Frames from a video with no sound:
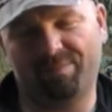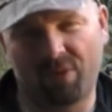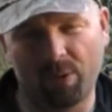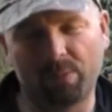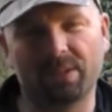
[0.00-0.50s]

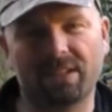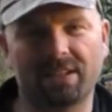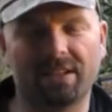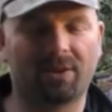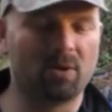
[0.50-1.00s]
probably
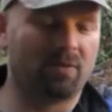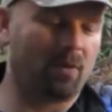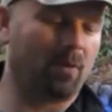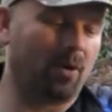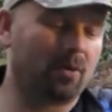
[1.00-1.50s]
say go
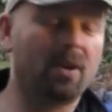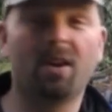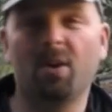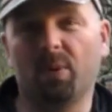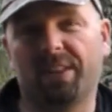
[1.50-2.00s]
for one
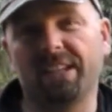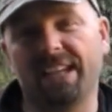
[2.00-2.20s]
with the